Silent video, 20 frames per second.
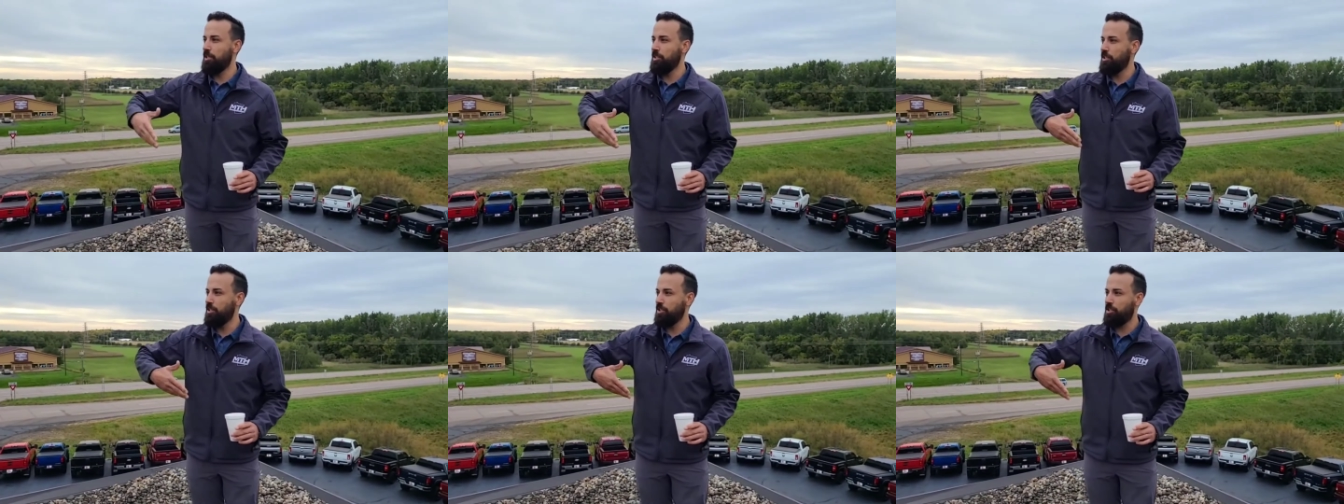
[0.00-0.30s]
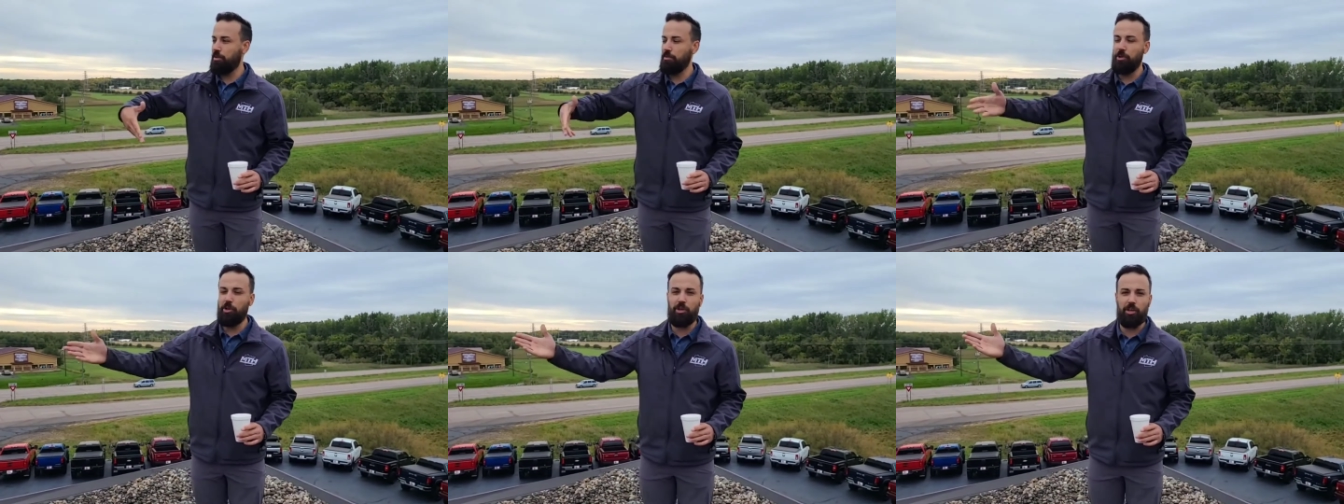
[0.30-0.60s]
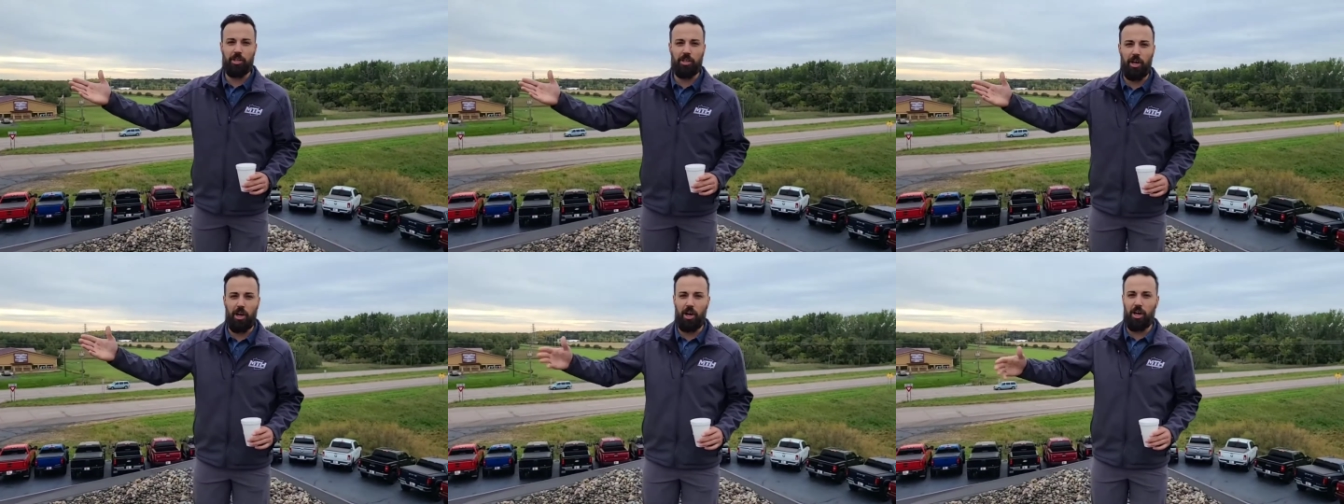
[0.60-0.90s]
your
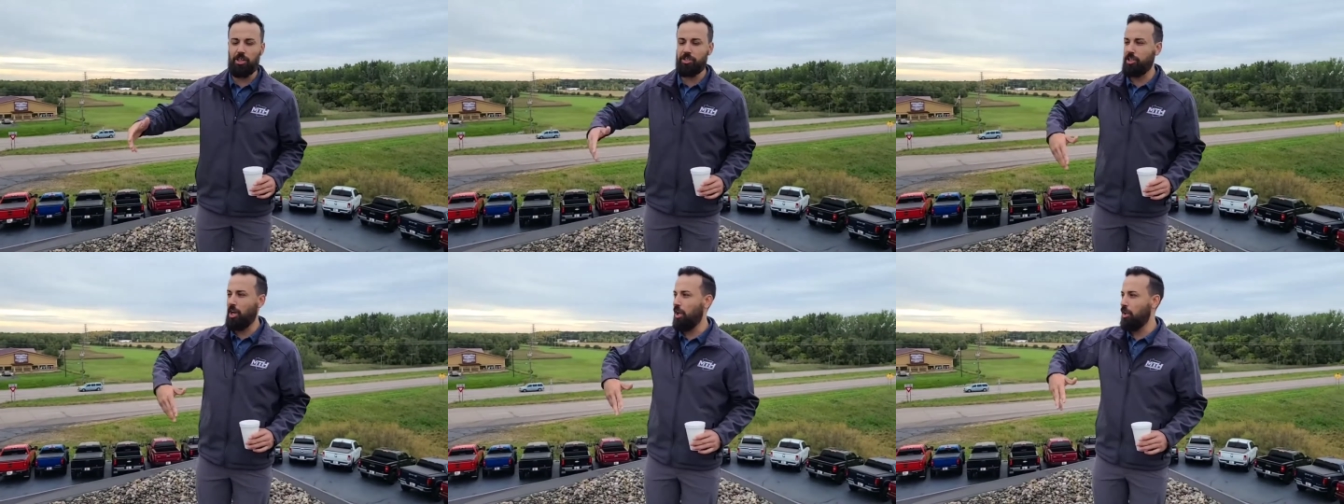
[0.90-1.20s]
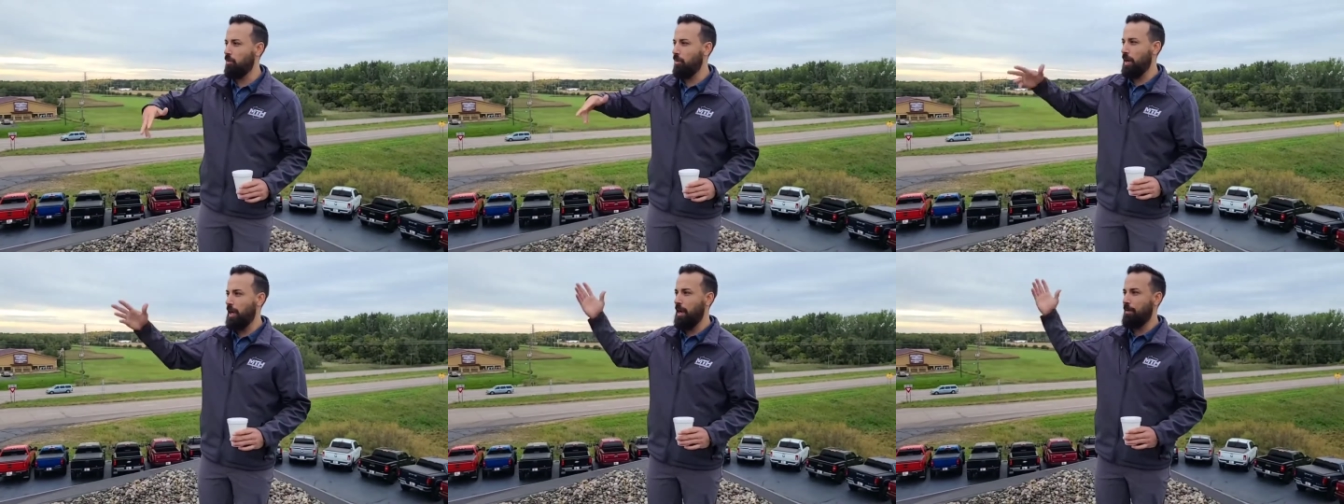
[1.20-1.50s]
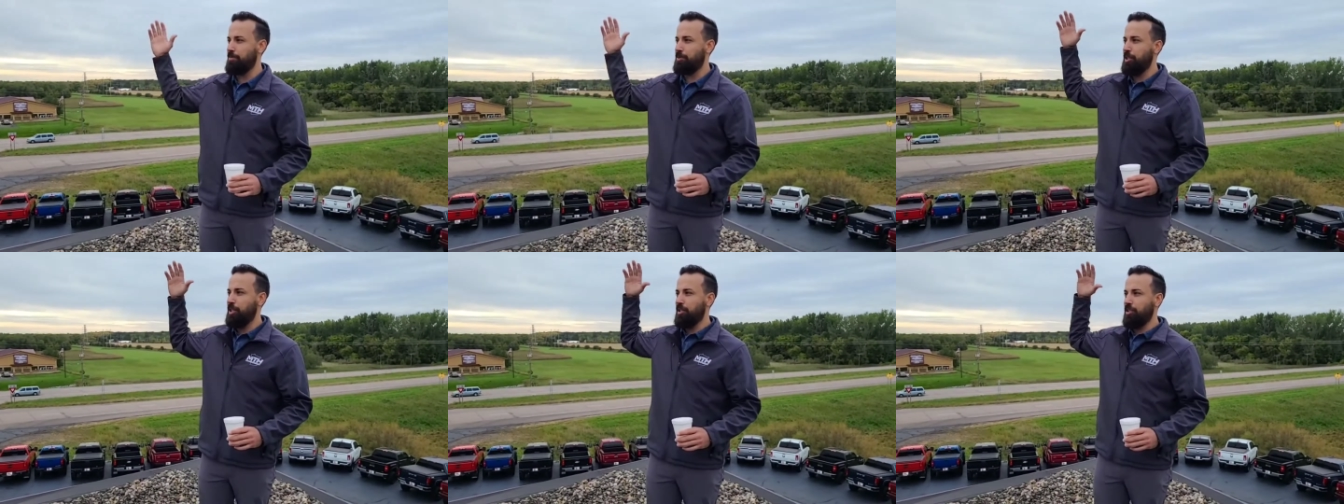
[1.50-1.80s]
commuter cars all the way
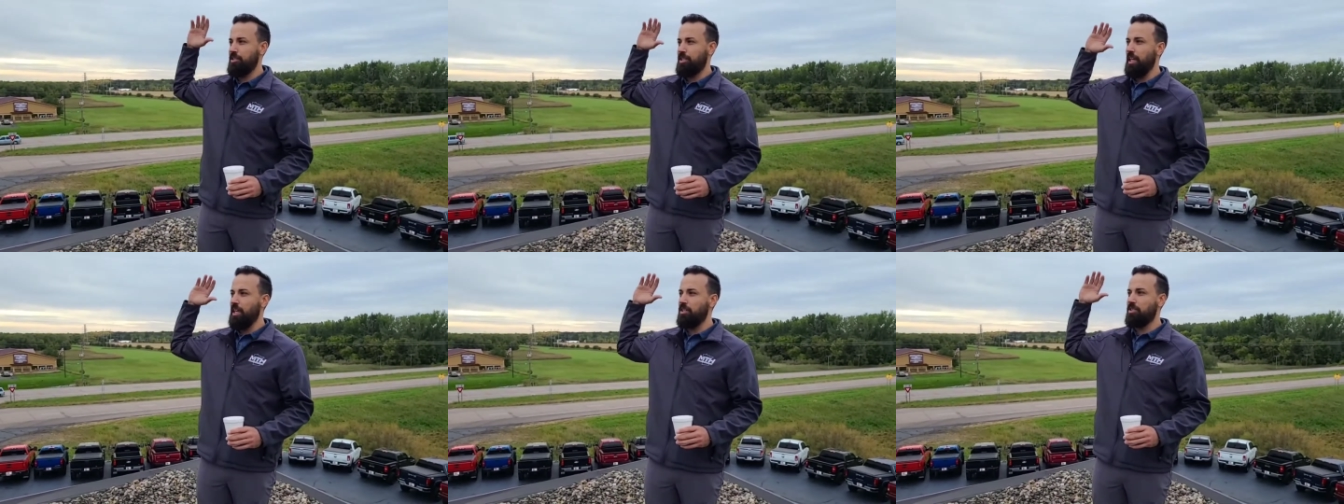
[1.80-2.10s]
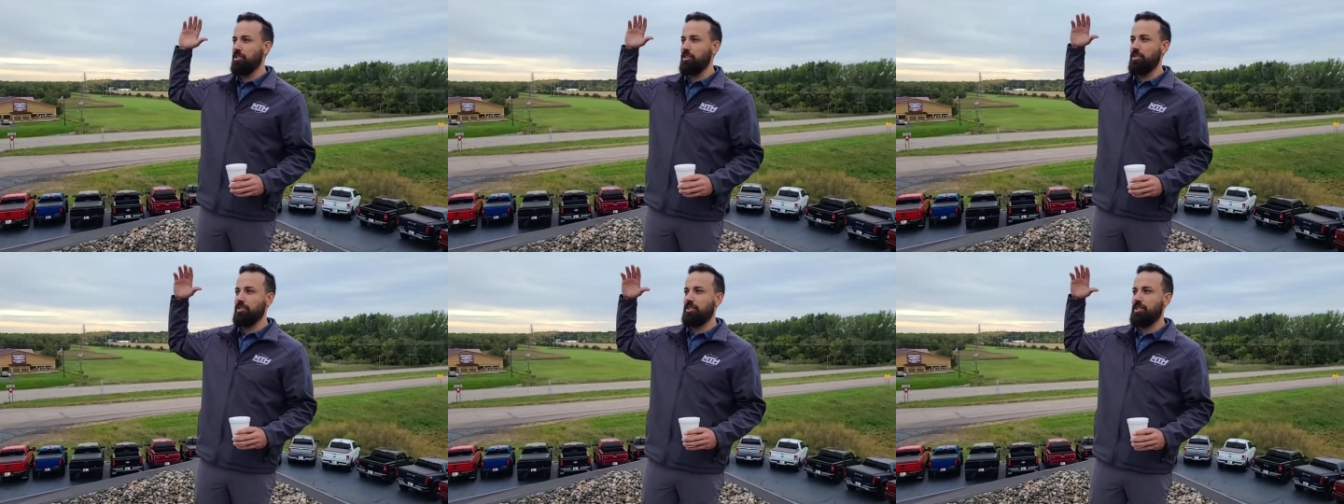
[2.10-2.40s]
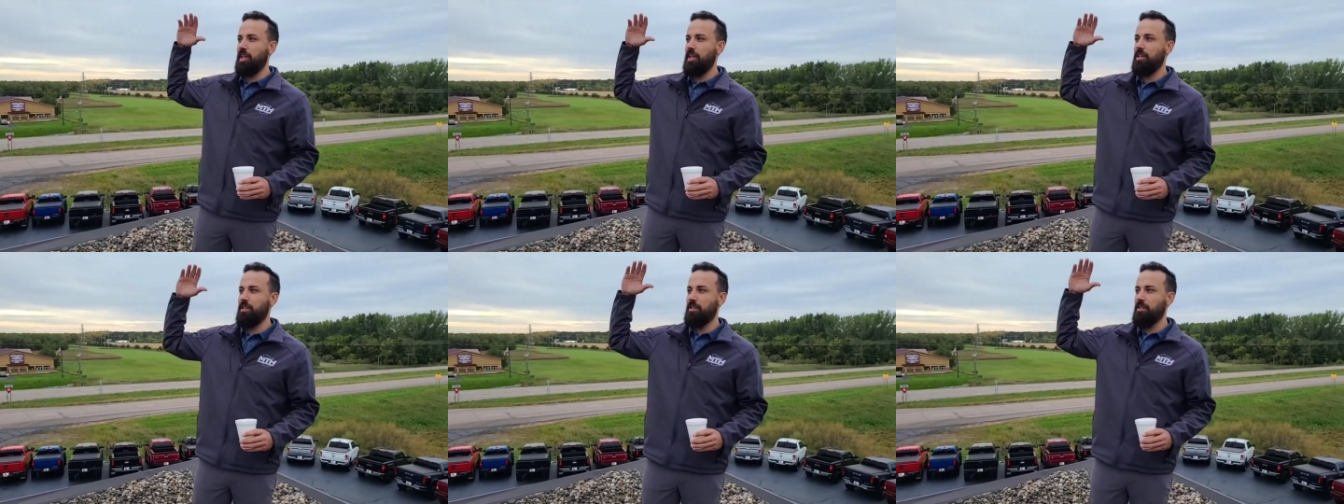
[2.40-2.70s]
up to your diesels
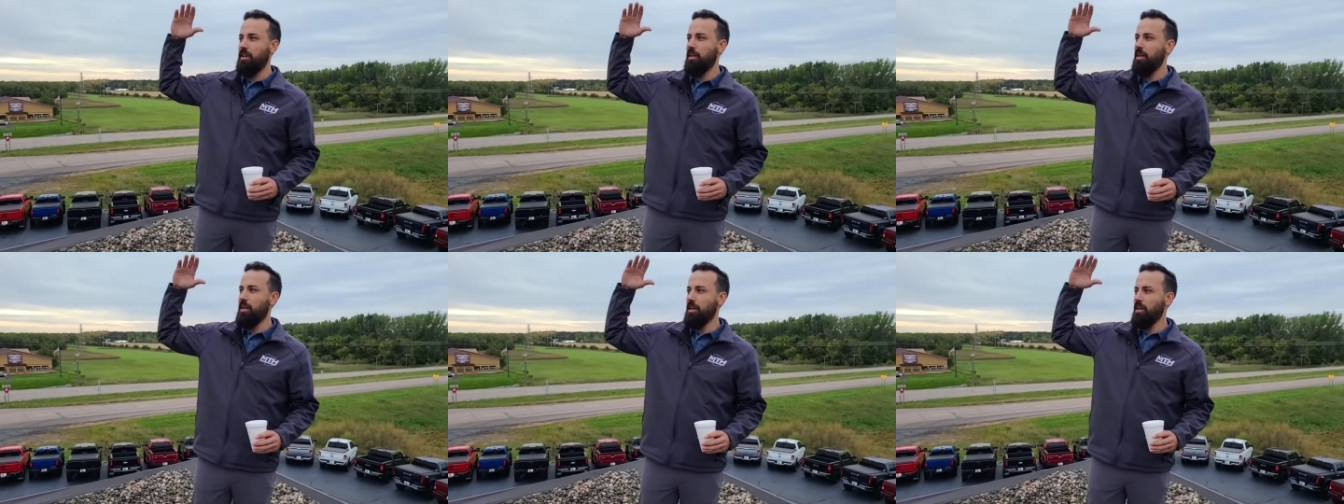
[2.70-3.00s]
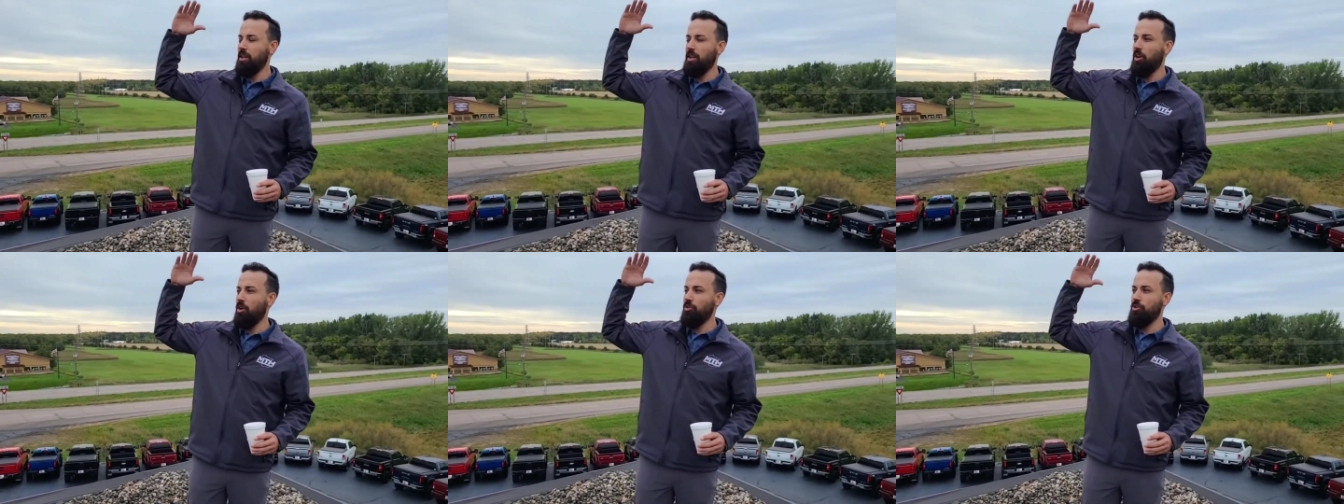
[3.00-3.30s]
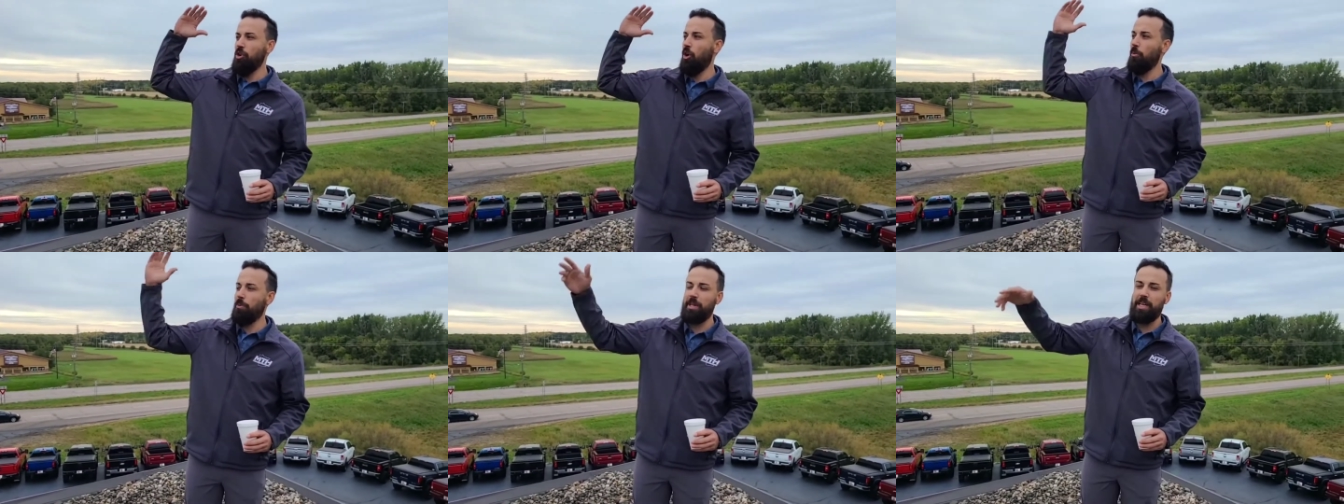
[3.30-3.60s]
that you know,
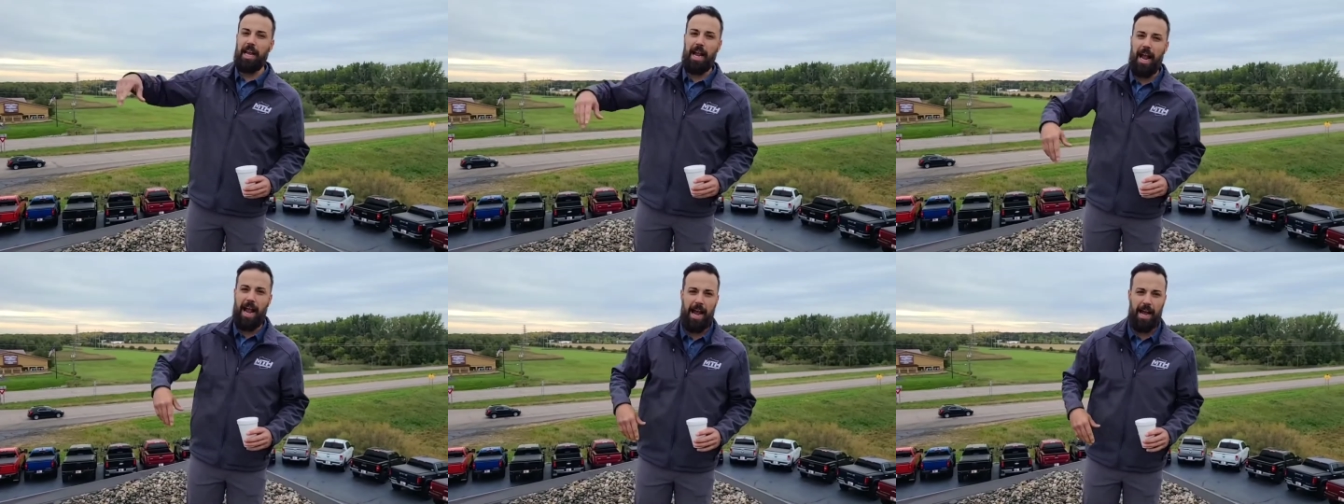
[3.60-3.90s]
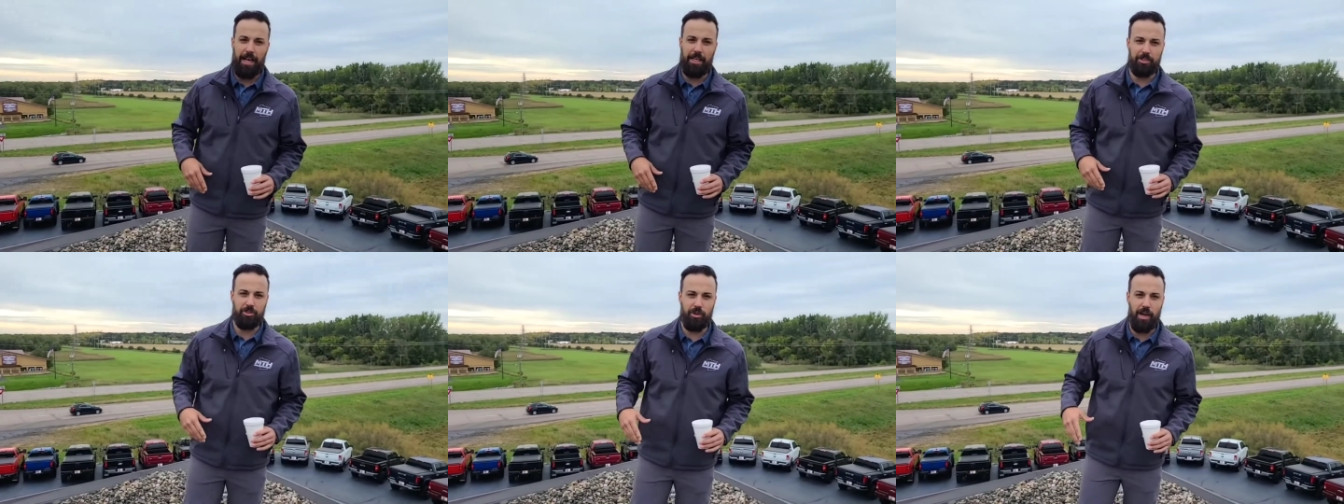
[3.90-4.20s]
nobody has.